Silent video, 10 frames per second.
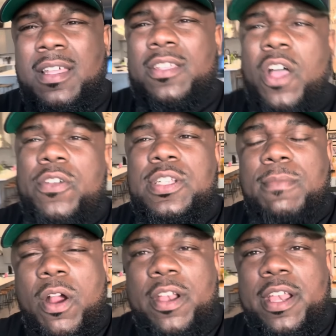y'all
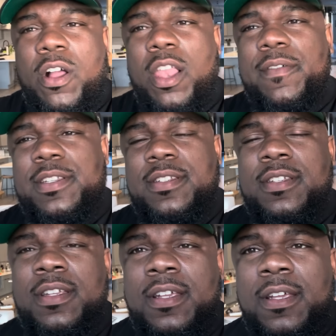smarter than all of us.
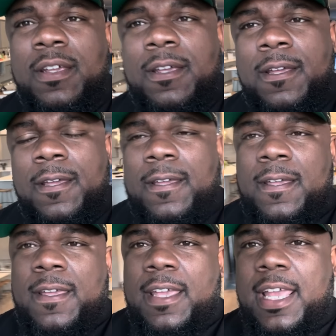
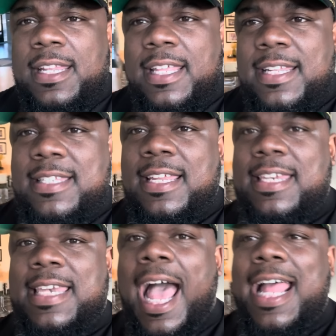And then to
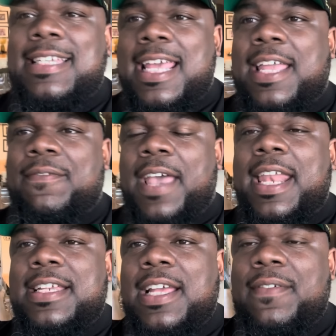not take
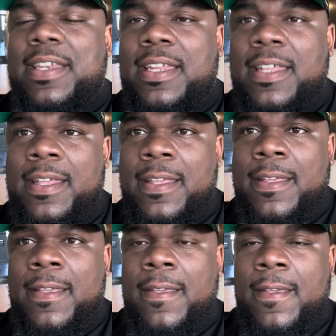advantage of it,
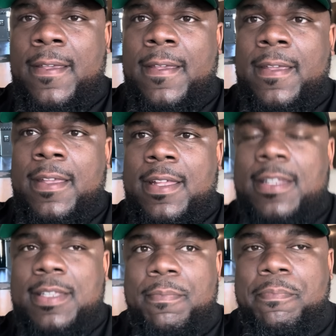
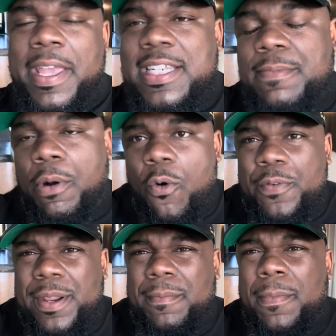to bench both
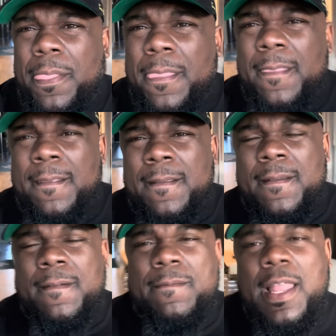of them,
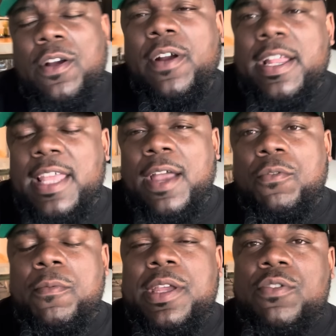not great. Yeah,
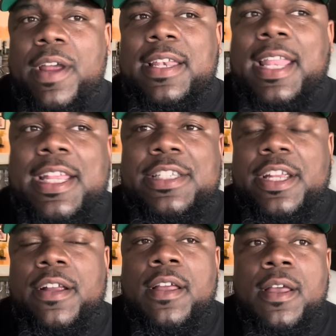we'll be great next
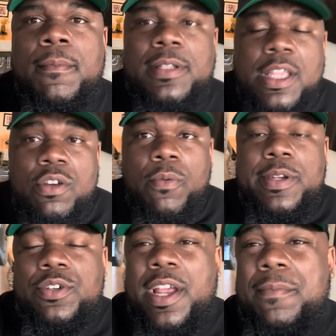year. But then you're going to
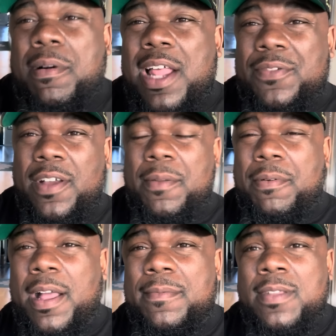be trading problems for other
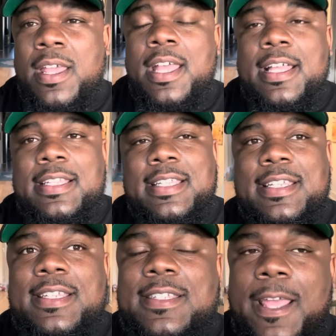problems. Because let's
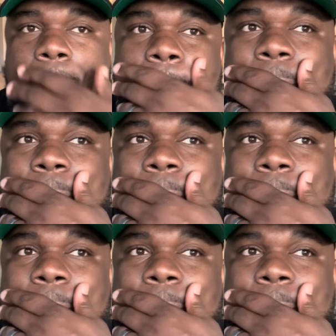just say